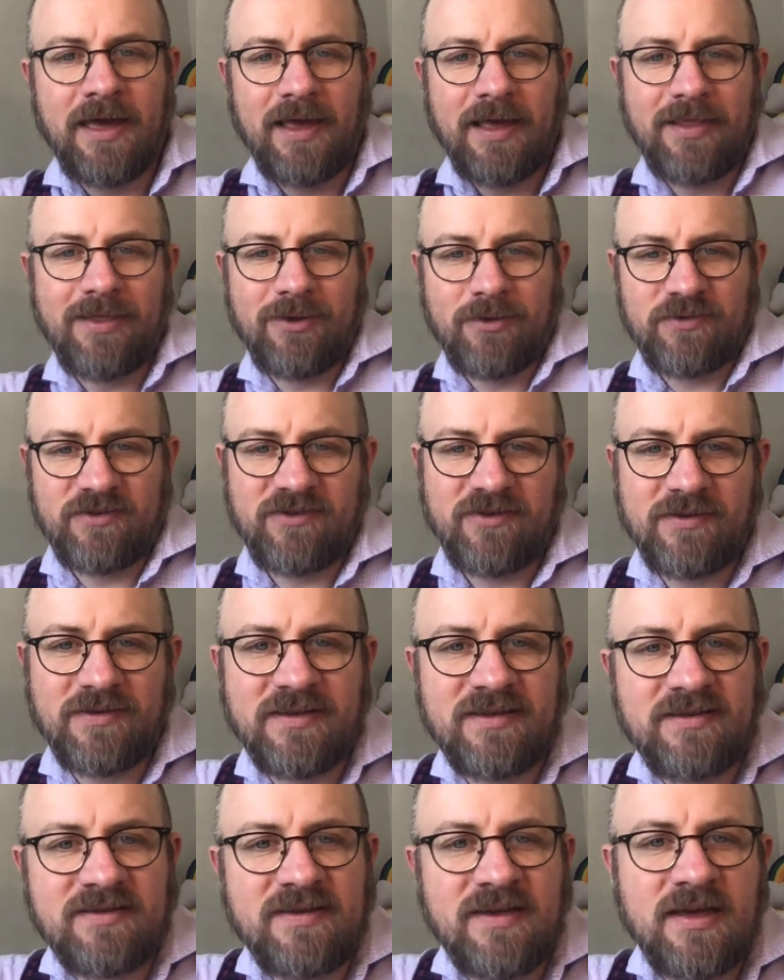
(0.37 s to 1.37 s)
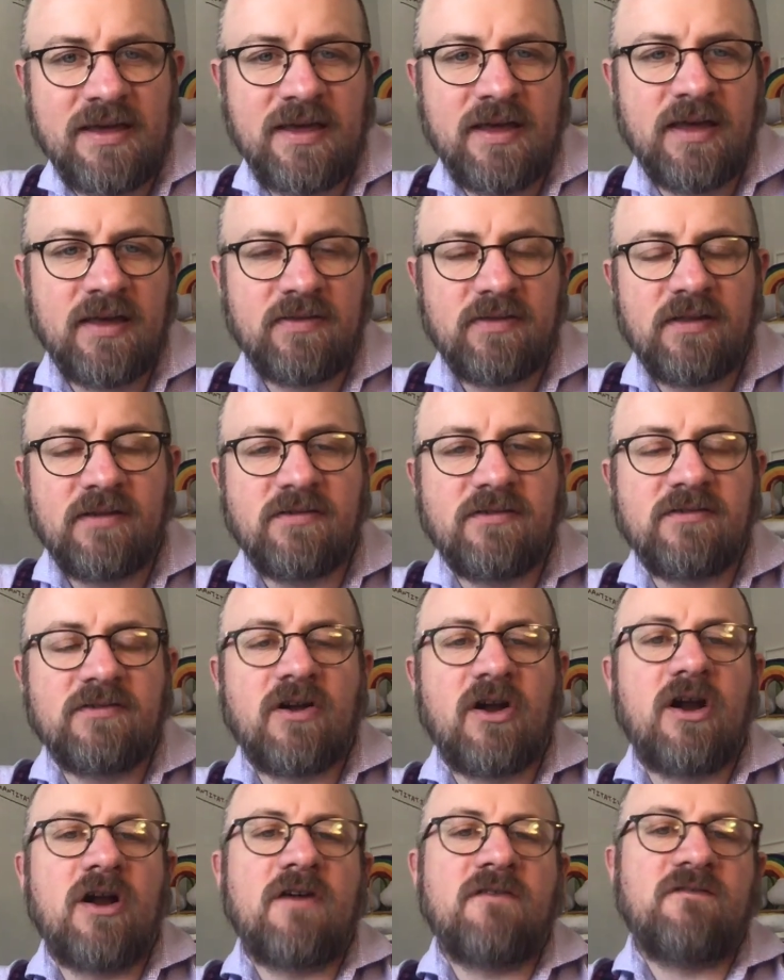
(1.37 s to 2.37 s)
Hello students, this is
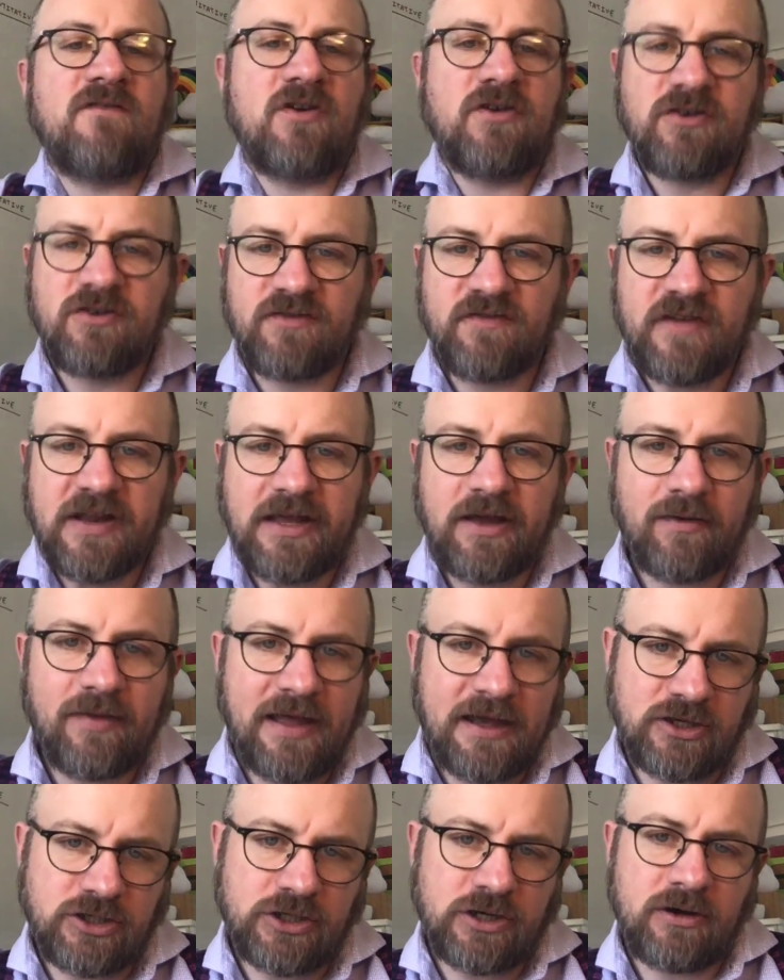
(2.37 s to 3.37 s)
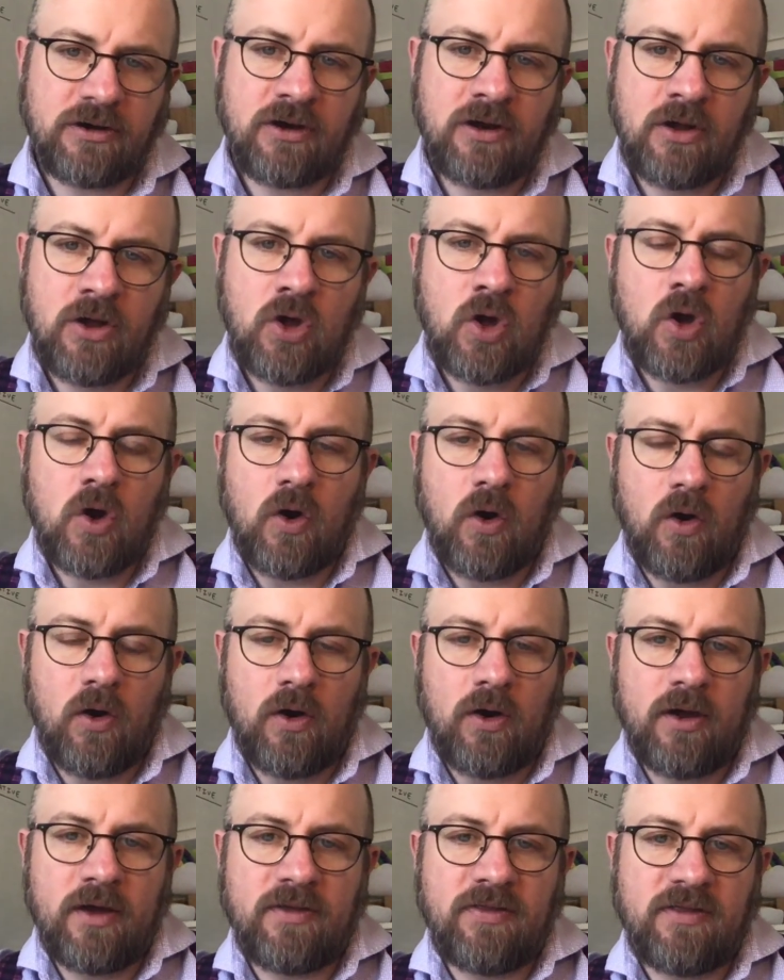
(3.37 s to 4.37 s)
our first video lecture
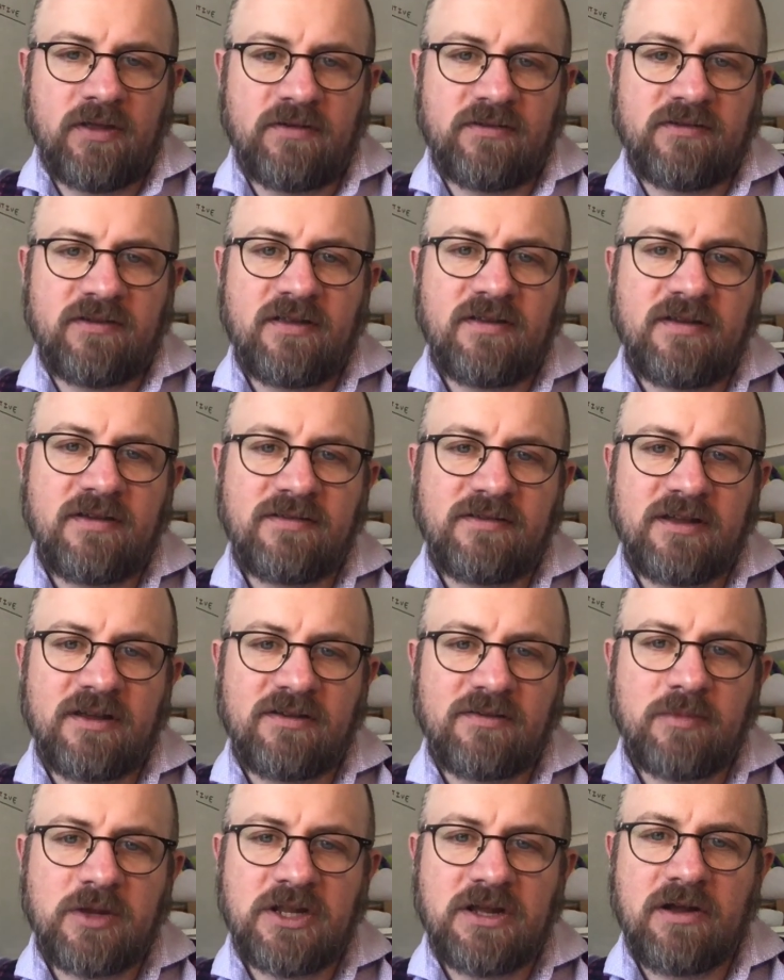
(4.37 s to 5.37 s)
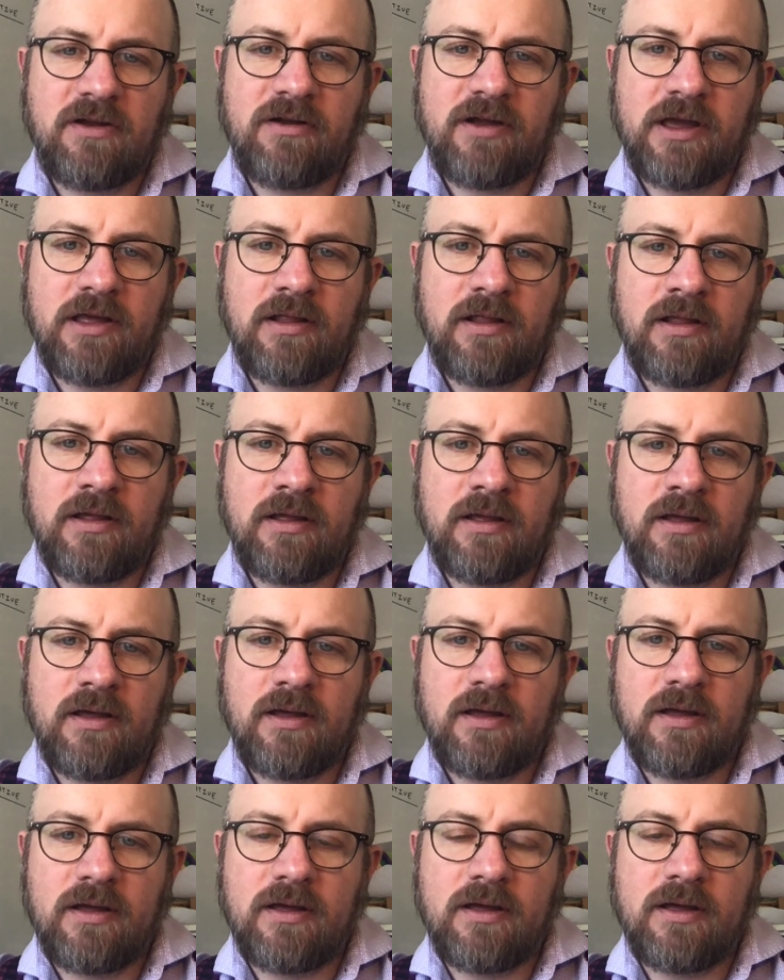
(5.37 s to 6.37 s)
on the statistics material.
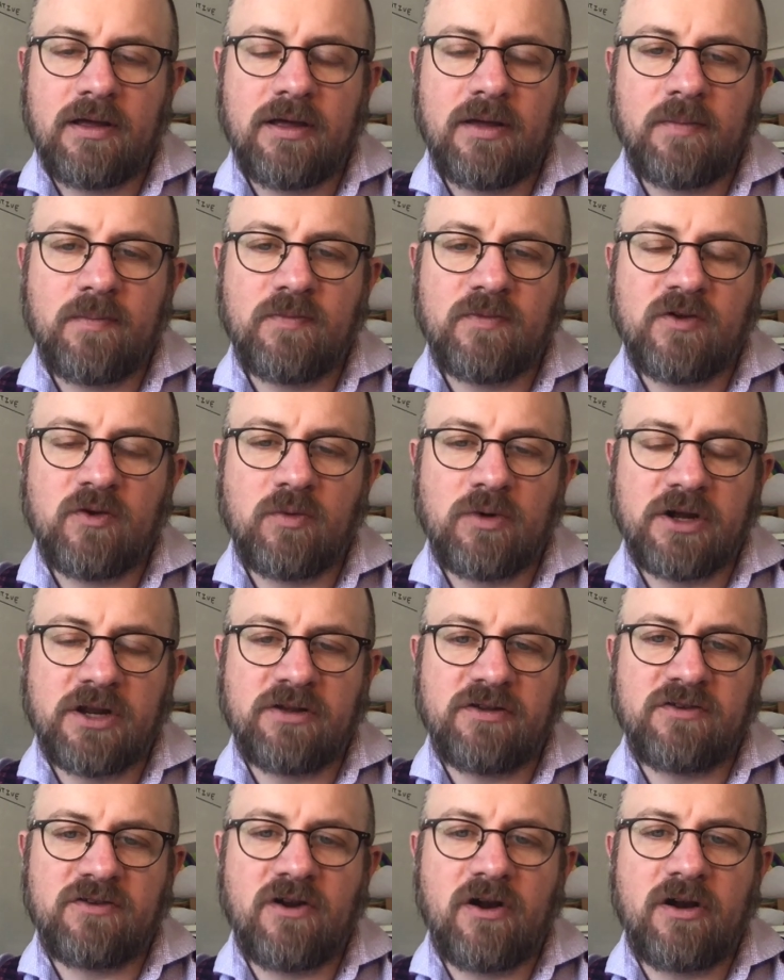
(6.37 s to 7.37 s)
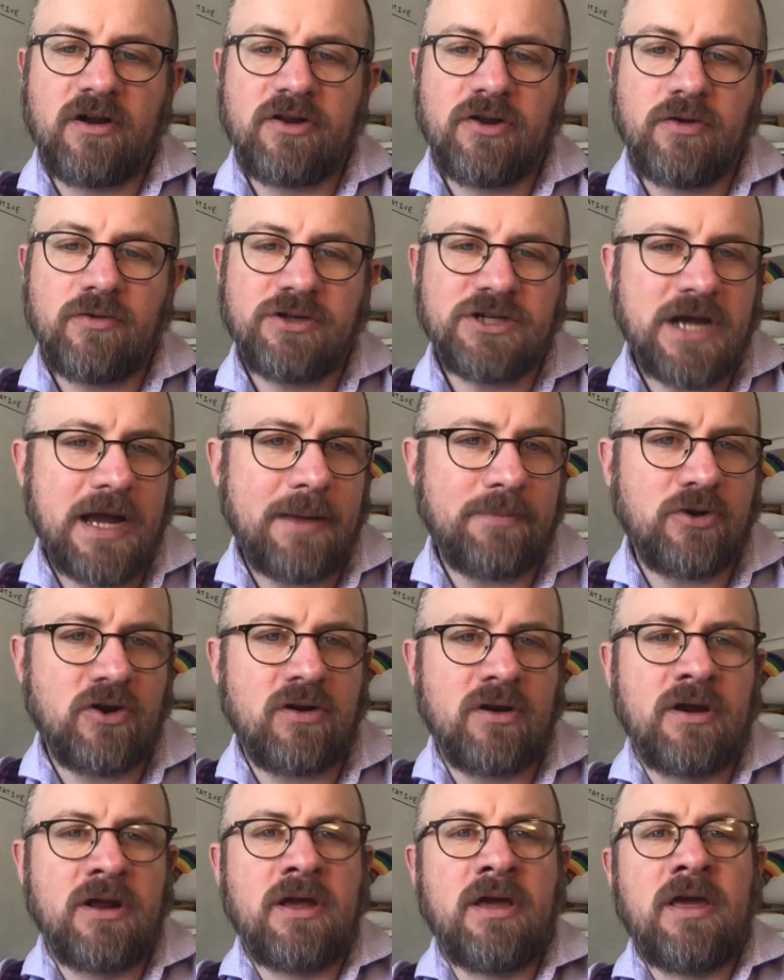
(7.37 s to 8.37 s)
So we're going to start a new
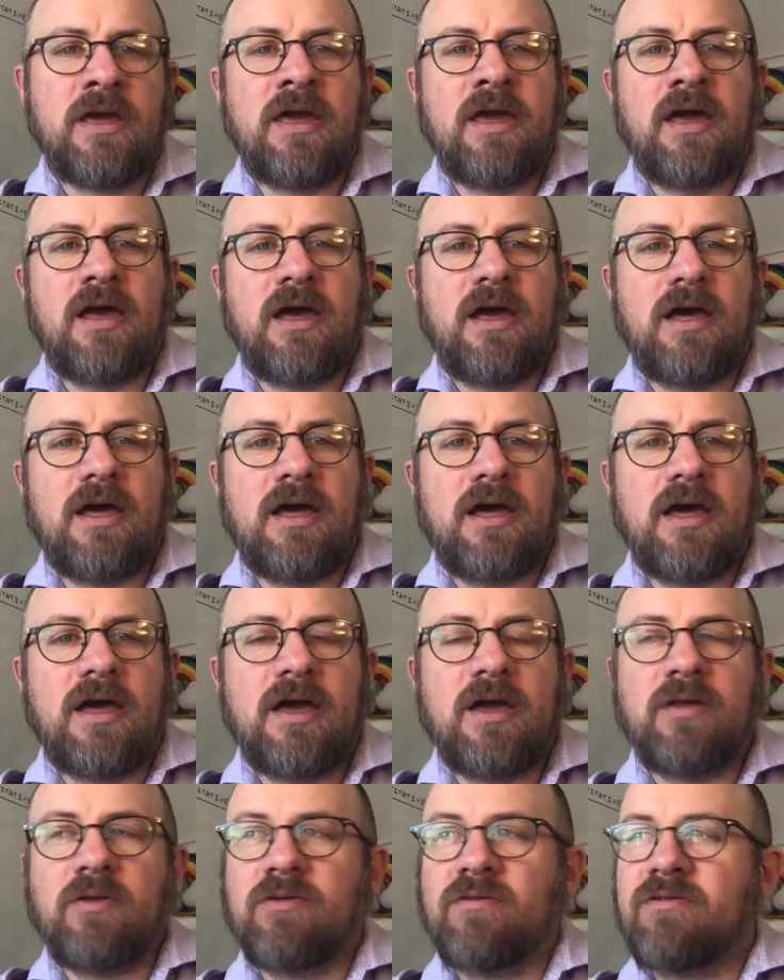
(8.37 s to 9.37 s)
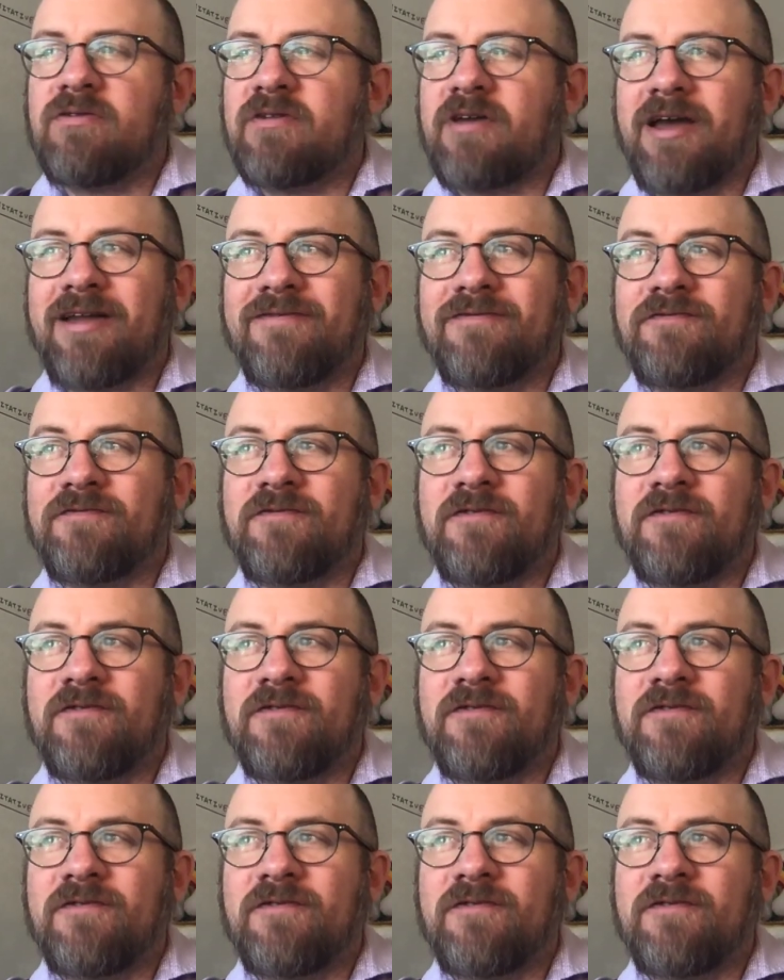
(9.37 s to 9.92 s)
chapter and it's kind of